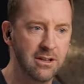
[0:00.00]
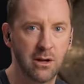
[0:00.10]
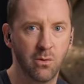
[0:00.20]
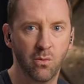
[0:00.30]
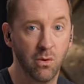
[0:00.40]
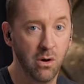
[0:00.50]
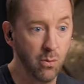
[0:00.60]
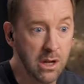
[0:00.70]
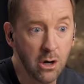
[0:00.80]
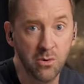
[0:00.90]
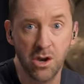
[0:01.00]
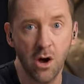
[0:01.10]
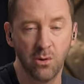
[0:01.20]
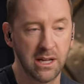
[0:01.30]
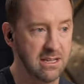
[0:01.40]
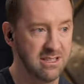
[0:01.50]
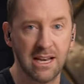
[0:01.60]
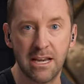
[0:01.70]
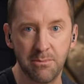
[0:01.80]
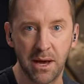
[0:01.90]
Like we don't know. Like, is it
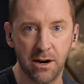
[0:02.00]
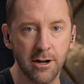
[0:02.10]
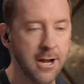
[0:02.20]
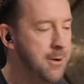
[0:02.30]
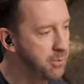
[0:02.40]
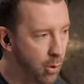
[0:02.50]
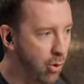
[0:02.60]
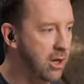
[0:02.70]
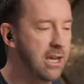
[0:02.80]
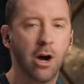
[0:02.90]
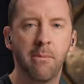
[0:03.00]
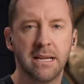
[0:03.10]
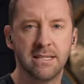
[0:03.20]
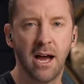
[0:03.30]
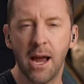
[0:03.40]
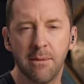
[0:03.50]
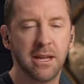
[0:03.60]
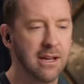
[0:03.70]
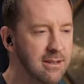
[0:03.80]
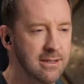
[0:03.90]
any better? Working on my
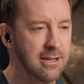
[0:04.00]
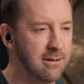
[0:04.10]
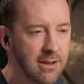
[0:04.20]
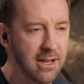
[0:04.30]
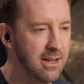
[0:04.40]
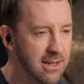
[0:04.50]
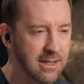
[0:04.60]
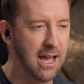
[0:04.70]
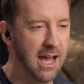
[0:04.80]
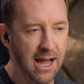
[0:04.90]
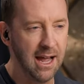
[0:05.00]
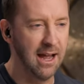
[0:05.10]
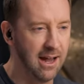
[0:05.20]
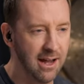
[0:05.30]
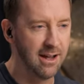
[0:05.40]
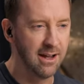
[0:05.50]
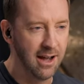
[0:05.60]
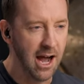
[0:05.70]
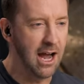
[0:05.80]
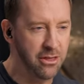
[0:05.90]
timing, it's like, yeah,
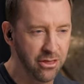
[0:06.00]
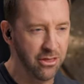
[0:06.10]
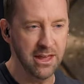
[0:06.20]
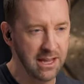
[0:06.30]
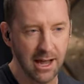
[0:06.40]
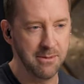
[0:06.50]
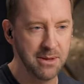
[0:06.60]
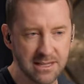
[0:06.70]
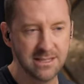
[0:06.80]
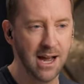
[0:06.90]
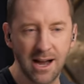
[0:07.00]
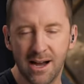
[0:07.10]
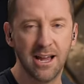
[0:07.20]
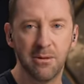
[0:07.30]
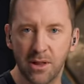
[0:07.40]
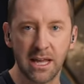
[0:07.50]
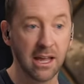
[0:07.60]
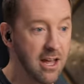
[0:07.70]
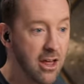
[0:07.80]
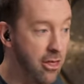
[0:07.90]
I think I'm in time. Like,
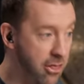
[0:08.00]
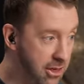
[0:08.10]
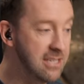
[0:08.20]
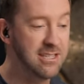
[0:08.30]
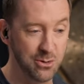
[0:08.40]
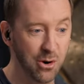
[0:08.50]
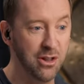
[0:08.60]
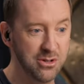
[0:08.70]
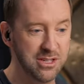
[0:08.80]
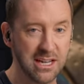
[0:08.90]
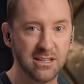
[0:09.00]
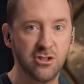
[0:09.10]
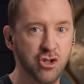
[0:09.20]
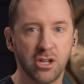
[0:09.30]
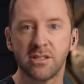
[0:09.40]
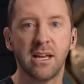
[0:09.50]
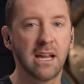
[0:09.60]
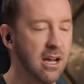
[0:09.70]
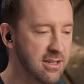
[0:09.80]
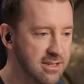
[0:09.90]
this is one of those things, just
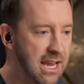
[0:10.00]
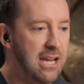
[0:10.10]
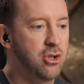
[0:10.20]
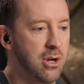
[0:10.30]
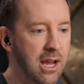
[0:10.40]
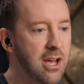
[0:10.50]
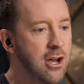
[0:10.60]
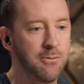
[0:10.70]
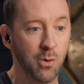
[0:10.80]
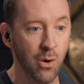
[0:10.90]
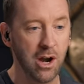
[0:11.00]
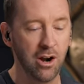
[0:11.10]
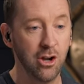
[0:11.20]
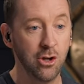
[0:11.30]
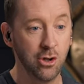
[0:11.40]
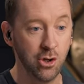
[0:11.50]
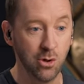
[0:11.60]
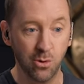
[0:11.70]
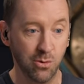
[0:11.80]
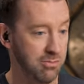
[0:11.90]
like a skate trick, where
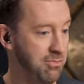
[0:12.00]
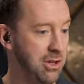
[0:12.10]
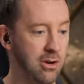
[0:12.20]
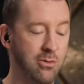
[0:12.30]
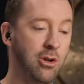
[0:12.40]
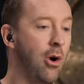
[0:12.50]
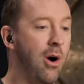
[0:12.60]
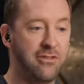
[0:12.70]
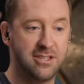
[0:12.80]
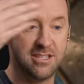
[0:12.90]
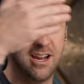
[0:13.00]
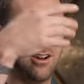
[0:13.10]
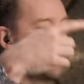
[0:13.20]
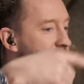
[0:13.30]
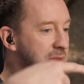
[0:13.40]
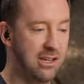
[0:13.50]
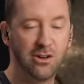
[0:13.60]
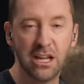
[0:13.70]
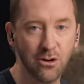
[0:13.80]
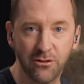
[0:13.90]
you, you know, you go off the stairs, little
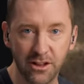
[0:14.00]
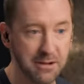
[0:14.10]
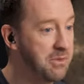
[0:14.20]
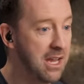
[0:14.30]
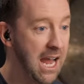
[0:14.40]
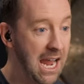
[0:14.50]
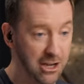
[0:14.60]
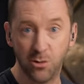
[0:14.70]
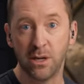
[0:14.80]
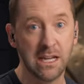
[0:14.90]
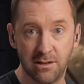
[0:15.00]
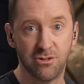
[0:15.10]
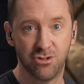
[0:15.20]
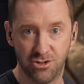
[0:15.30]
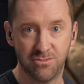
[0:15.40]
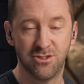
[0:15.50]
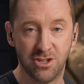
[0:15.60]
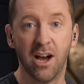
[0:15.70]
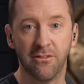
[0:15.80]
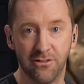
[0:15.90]
heel flip, and you eat sh-
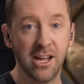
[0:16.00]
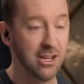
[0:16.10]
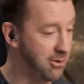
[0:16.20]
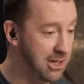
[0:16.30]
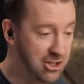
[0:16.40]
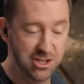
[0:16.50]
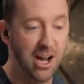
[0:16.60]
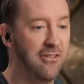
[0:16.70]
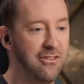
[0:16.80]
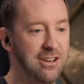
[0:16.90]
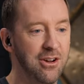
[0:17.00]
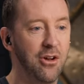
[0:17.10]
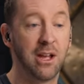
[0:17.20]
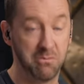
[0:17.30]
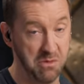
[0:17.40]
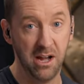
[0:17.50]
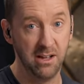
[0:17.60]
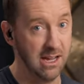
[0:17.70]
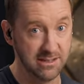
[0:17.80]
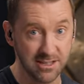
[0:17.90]
stuff. You eat stuff, and you go like,
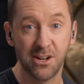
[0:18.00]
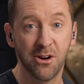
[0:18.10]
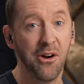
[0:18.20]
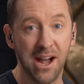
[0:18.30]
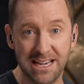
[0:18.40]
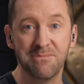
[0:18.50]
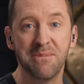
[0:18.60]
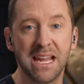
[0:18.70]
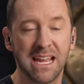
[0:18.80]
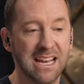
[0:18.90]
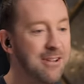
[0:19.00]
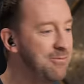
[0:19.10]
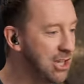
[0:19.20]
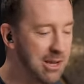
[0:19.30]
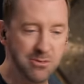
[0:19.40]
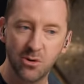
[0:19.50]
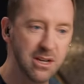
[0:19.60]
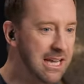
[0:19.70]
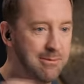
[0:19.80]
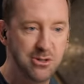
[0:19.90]
that's a zero. I didn't make it. Keep doing
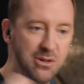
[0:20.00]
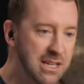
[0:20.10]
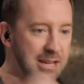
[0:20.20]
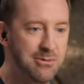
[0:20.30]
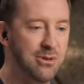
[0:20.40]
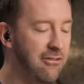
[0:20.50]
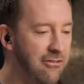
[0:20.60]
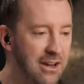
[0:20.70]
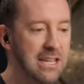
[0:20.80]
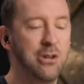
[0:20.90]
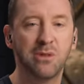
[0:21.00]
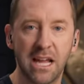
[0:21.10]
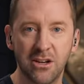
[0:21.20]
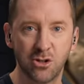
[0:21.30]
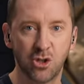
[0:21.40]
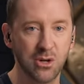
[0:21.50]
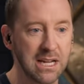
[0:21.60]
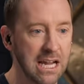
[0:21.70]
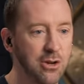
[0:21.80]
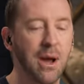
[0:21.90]
it. Keep doing it. Keep doing it. Finally, you land your
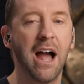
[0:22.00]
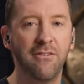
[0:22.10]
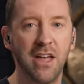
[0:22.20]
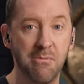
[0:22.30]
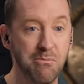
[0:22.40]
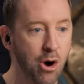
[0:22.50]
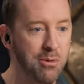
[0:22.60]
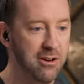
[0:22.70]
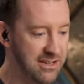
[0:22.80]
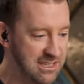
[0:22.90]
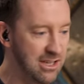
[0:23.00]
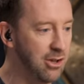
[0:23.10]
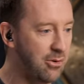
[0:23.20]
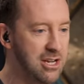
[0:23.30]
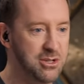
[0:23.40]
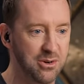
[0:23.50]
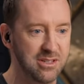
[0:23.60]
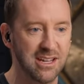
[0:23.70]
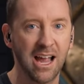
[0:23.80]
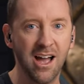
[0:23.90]
trick, and you have that moment of exhilaration where
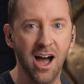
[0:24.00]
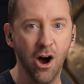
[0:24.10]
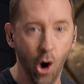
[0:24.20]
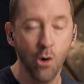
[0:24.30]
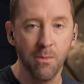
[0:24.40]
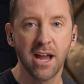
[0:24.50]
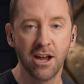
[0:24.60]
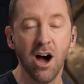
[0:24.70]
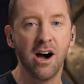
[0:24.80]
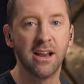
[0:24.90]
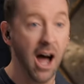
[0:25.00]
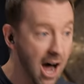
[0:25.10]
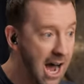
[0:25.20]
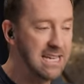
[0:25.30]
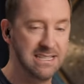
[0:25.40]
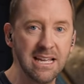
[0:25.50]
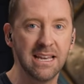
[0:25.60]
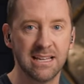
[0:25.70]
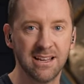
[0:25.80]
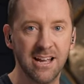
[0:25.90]
it's like, oh my god, I did
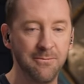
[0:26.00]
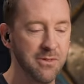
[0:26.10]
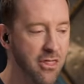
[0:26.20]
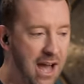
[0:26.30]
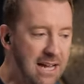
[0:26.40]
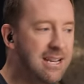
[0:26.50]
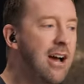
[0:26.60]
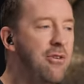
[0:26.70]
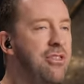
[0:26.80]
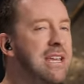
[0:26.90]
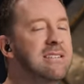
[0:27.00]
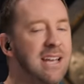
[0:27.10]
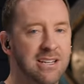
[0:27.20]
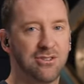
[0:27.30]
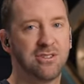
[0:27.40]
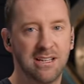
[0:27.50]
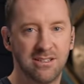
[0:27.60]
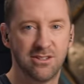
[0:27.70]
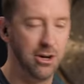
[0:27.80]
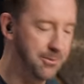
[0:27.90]
it. That's how these
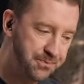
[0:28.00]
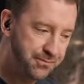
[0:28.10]
exercises are.